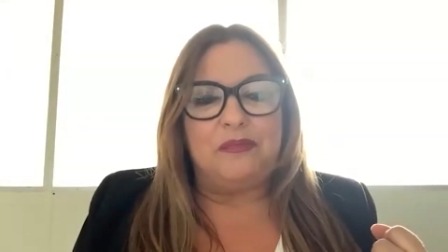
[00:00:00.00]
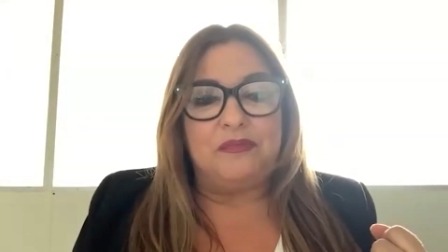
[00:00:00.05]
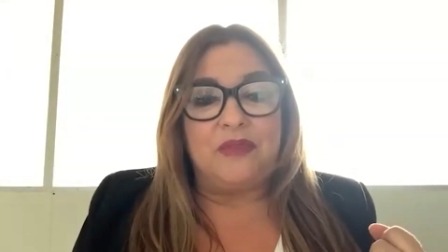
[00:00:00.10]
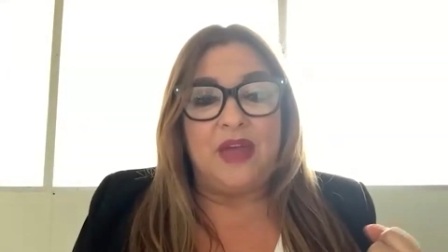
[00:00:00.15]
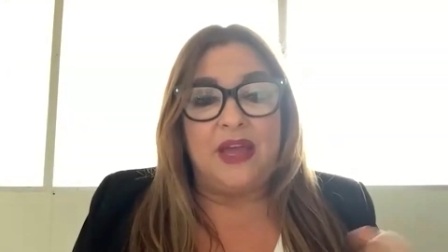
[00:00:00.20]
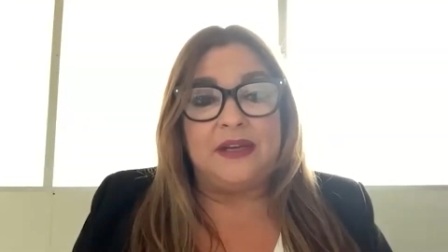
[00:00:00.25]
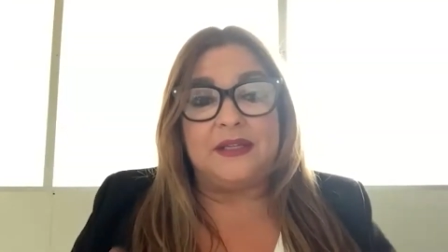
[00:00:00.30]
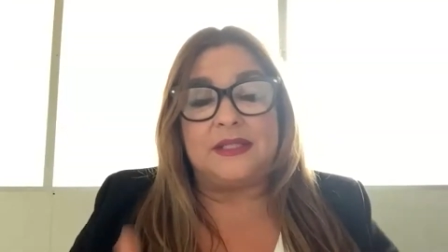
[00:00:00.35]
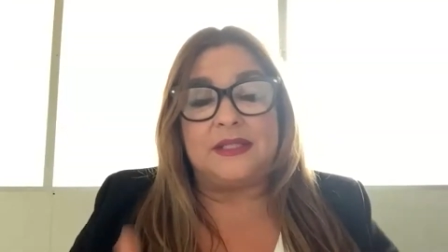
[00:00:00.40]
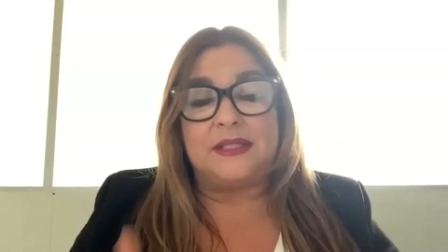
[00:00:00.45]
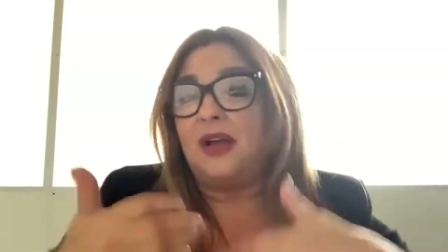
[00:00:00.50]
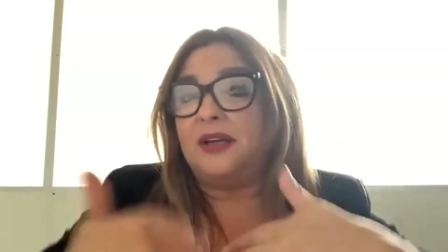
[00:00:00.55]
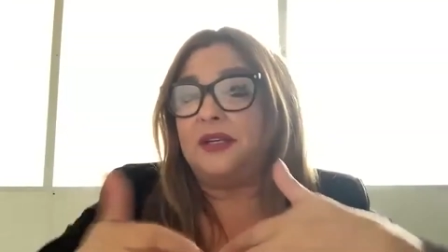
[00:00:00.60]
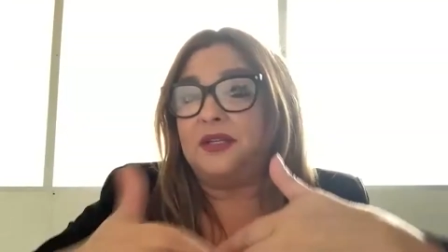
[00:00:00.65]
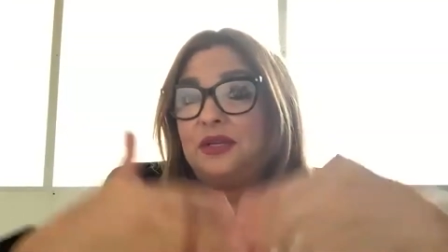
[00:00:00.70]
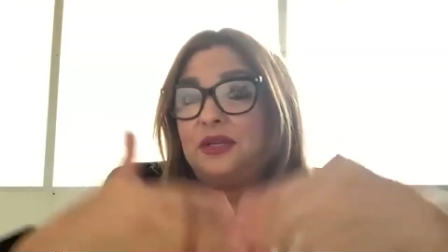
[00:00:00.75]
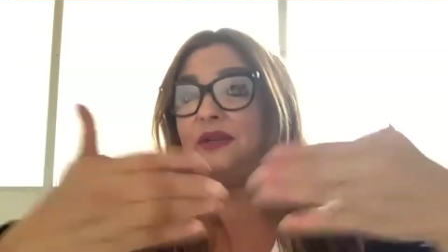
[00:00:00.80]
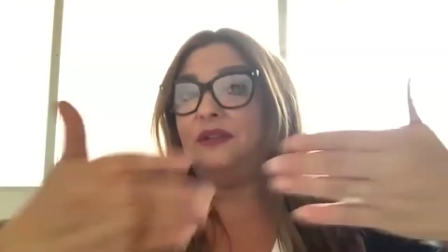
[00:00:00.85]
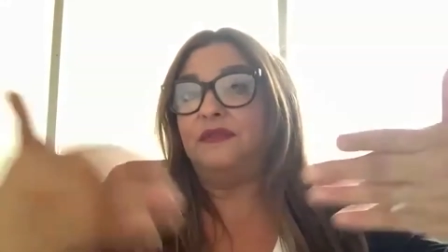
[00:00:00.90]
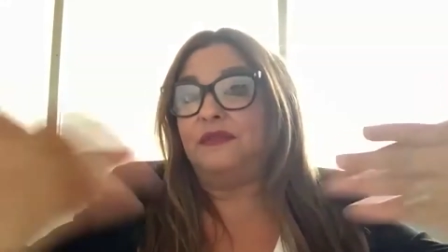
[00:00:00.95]
they decide
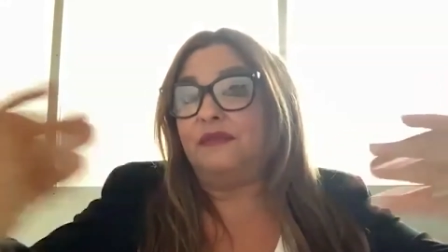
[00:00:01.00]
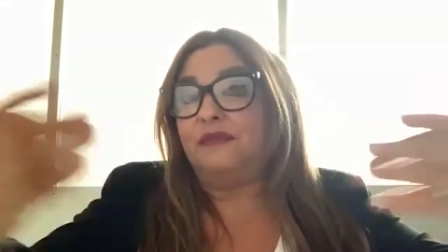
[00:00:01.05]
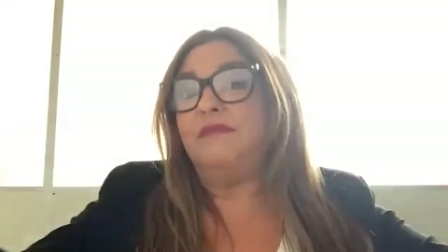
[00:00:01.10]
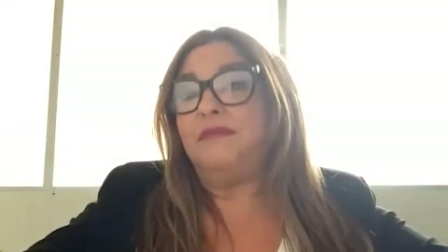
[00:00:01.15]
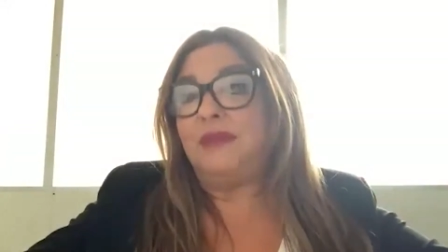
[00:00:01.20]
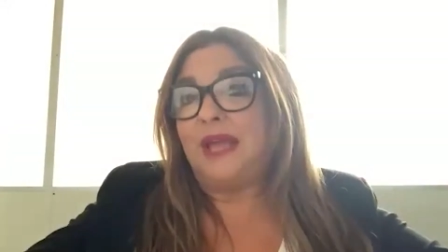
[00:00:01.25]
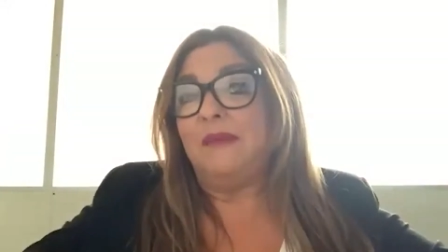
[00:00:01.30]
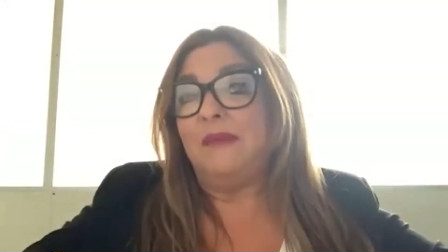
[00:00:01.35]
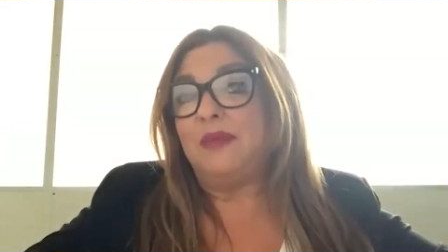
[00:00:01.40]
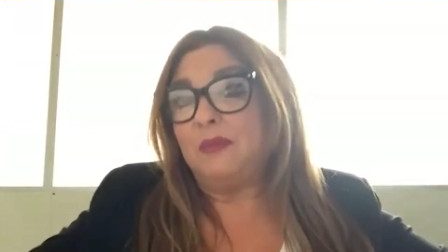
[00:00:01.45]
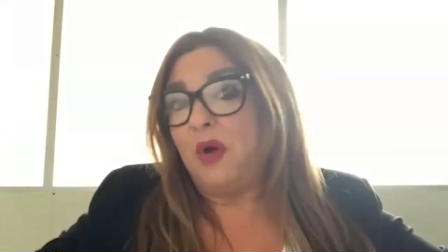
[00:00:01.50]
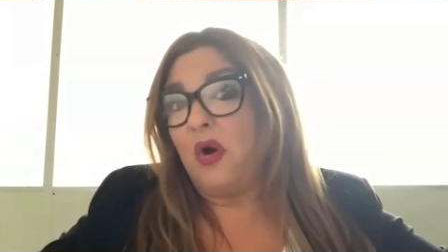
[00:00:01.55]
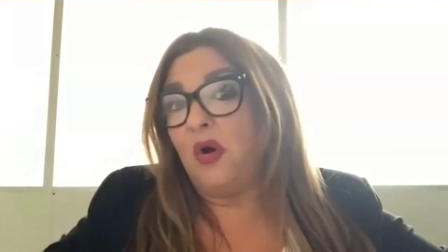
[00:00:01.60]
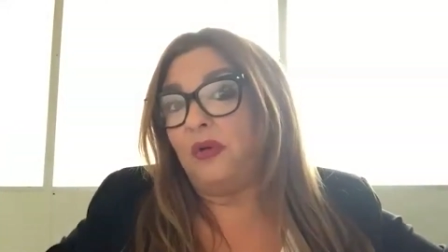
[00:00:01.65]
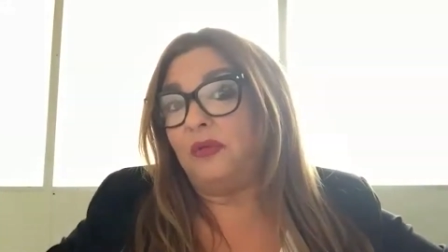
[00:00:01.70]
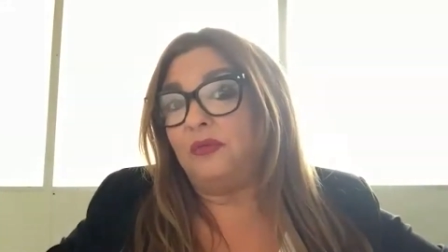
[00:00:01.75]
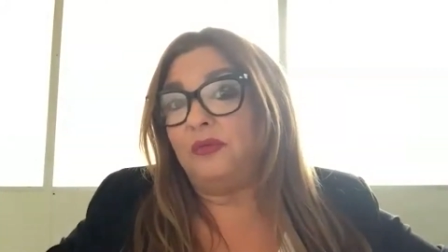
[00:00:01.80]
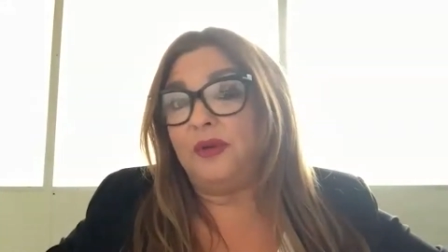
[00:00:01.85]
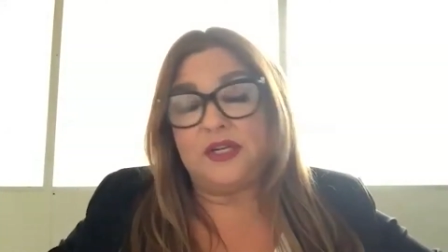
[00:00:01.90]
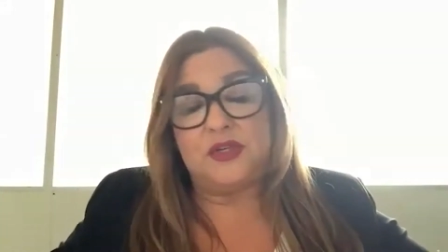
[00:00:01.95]
to sort of keep them
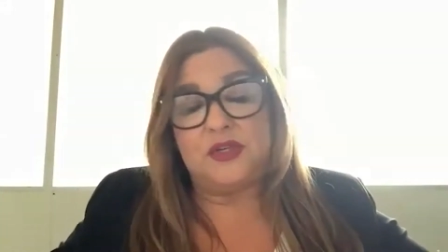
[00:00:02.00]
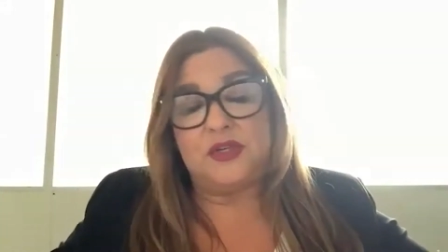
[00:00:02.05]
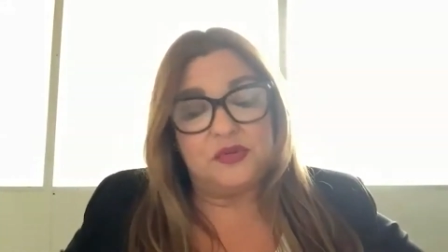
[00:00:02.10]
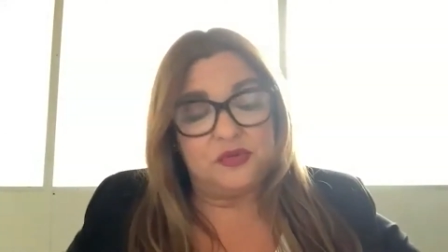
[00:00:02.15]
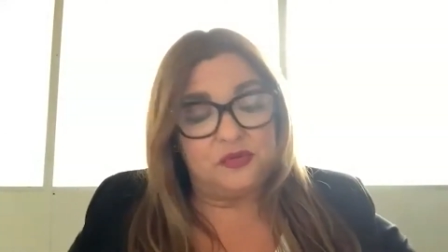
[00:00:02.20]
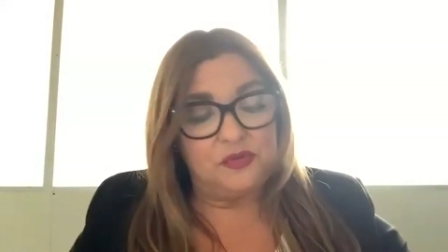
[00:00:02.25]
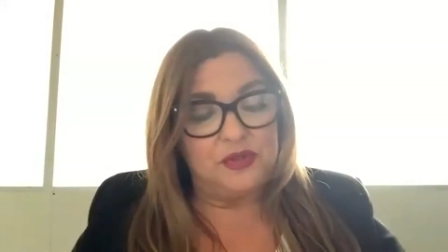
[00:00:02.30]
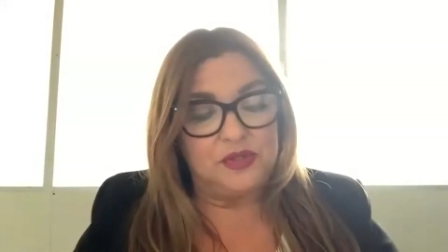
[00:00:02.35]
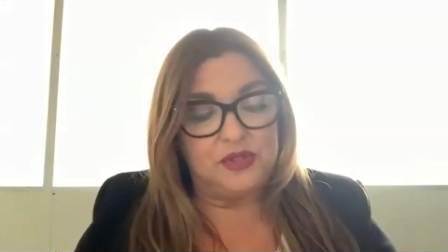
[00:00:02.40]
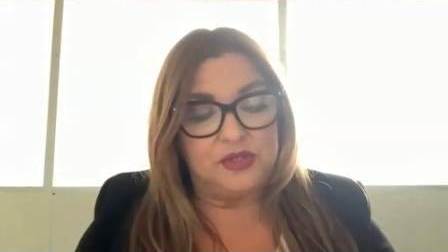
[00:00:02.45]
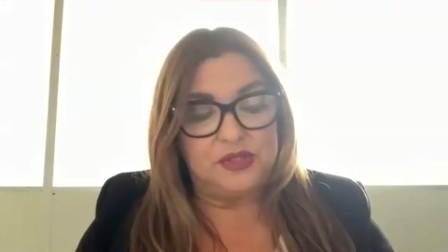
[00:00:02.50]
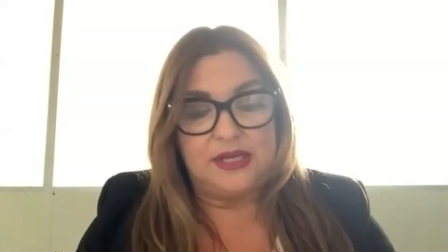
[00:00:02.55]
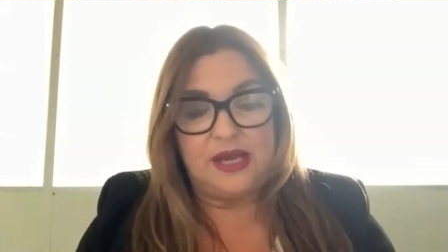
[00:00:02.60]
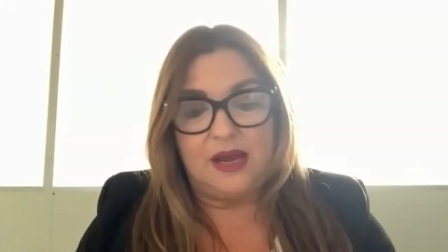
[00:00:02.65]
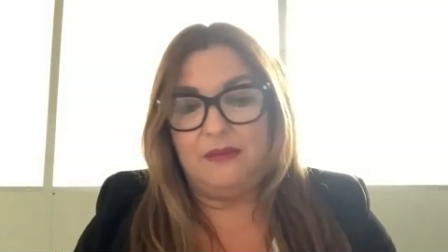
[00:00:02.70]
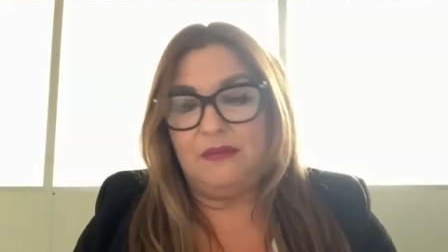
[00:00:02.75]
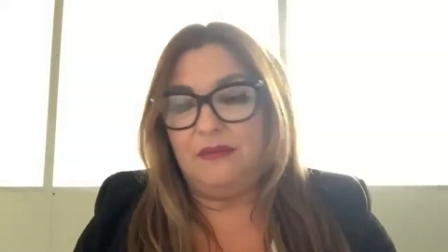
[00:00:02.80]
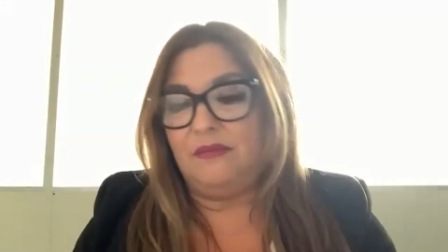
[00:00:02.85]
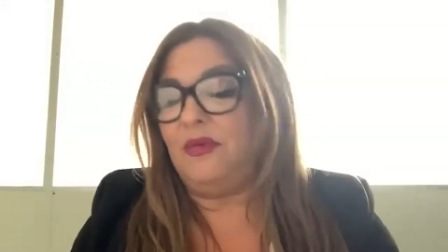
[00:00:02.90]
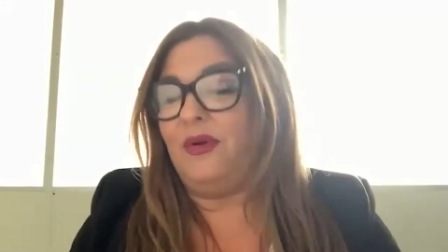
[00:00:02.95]
on which was
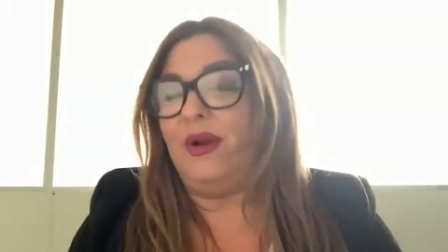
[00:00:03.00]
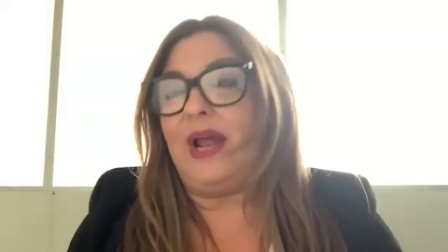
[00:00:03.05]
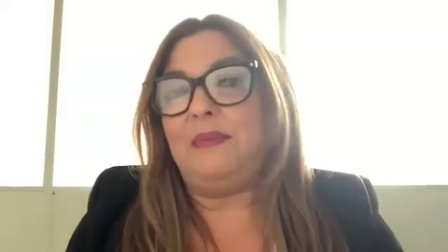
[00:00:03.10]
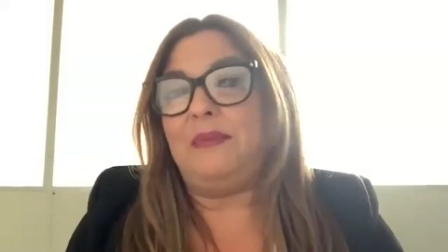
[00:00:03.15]
um, what